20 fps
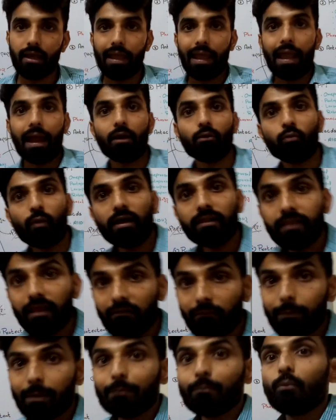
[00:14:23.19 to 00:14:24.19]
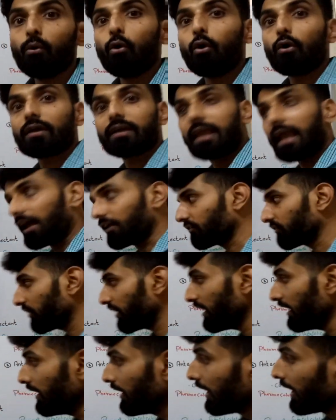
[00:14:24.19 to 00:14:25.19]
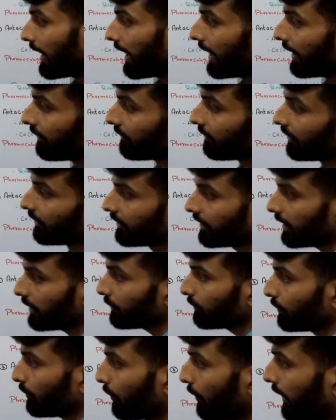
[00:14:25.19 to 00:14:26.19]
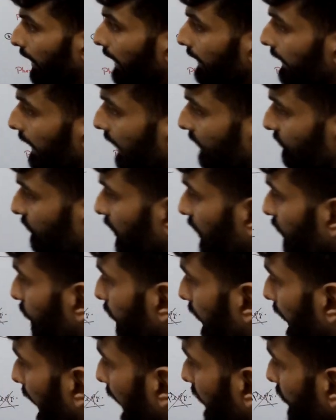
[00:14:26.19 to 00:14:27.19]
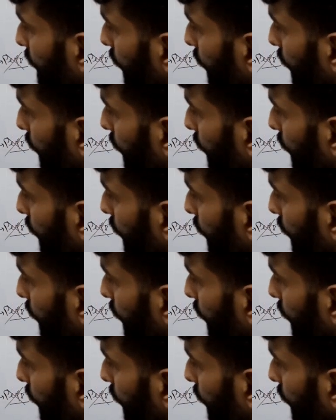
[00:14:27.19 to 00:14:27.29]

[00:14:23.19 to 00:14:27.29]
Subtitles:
And when there will be more gastrin, in return, you know that gastrin will act